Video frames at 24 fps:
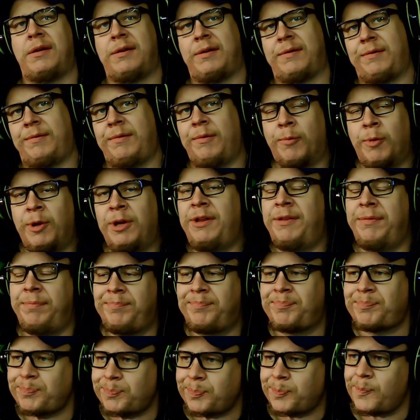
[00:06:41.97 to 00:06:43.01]
Well,
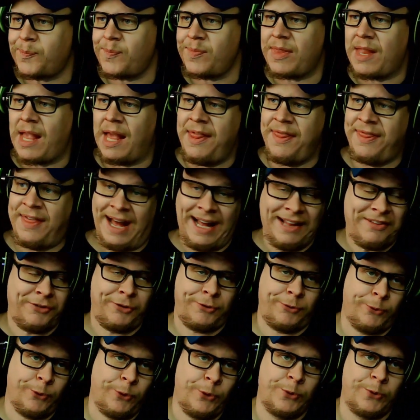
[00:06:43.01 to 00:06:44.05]
that's
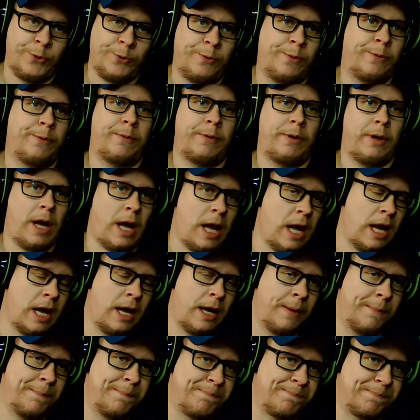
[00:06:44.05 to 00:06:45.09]
true.
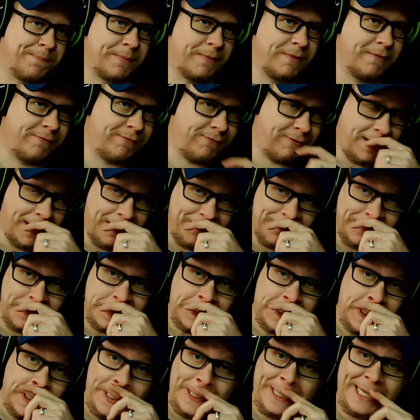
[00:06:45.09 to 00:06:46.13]
Flavors
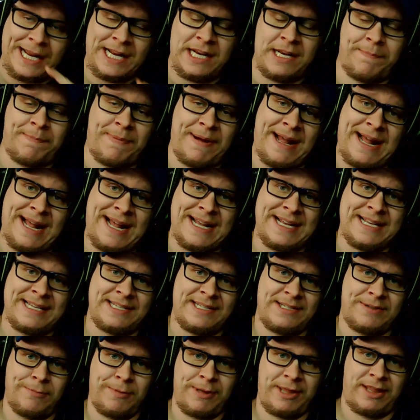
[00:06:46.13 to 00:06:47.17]
do tend to
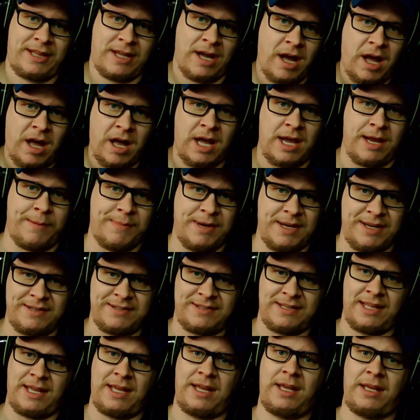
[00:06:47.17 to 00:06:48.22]
pass with time as
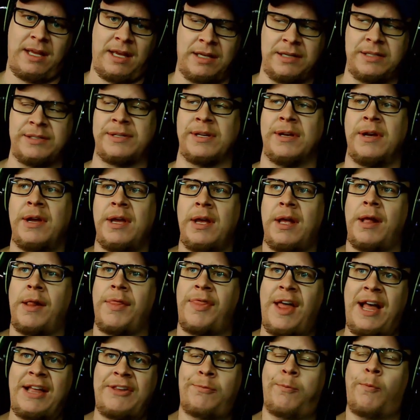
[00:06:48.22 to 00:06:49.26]

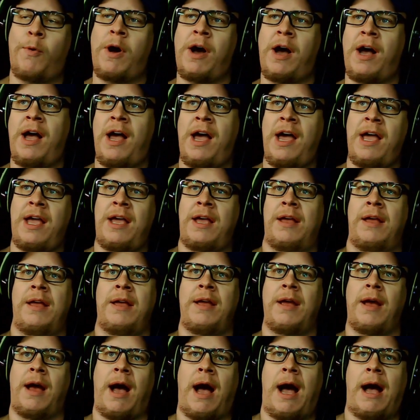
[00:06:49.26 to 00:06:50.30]
that's why
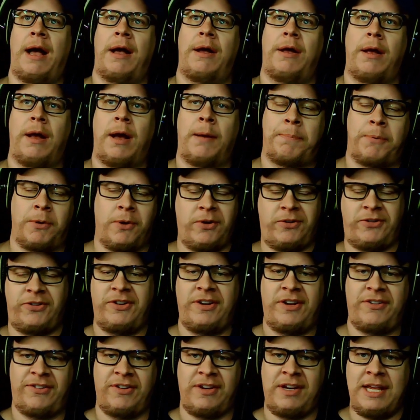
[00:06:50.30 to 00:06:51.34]
a person
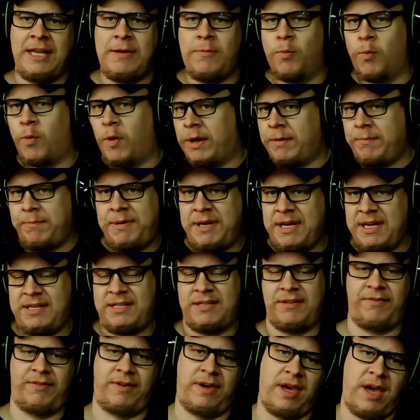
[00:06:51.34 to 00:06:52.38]
doesn't eat one piece
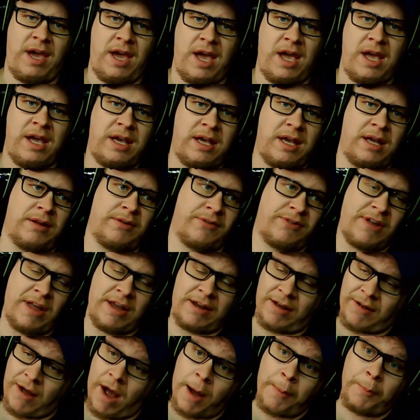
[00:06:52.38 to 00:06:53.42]
of cake and's
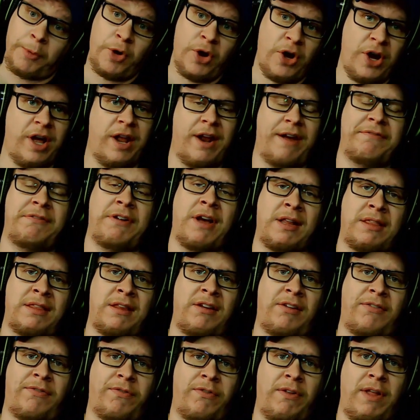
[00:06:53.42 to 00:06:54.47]
like, I'm good, I've got
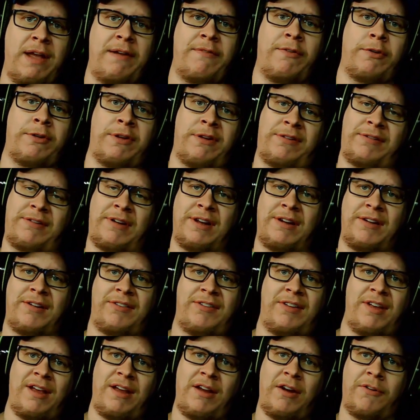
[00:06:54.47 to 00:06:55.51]
this flavor that's going to
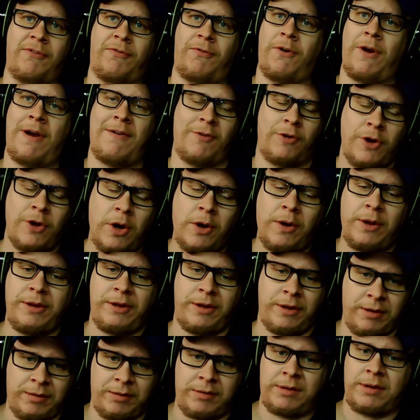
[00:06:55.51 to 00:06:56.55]
sit here forever. No,
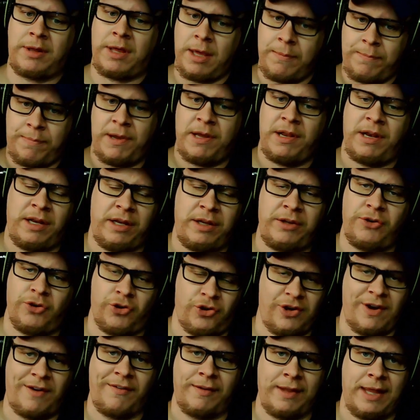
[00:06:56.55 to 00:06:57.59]
you keep eating and you
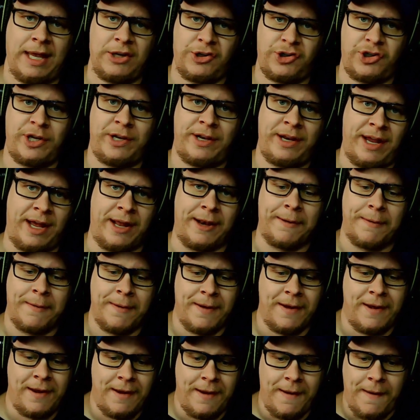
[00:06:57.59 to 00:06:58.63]
shovel that shit in.
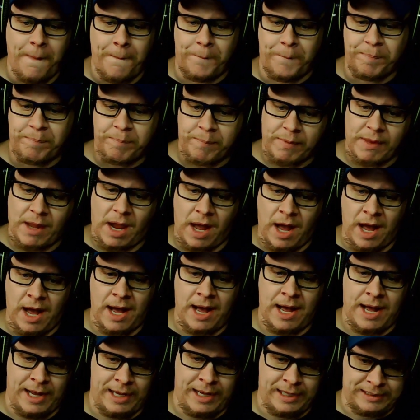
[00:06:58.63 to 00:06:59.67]

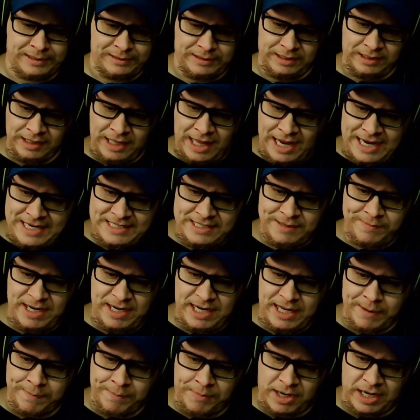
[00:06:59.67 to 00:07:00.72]
Light to
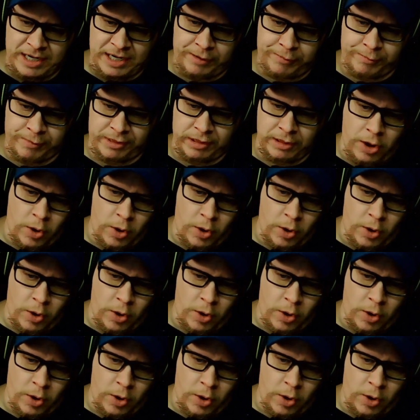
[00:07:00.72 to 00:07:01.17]
medium body with low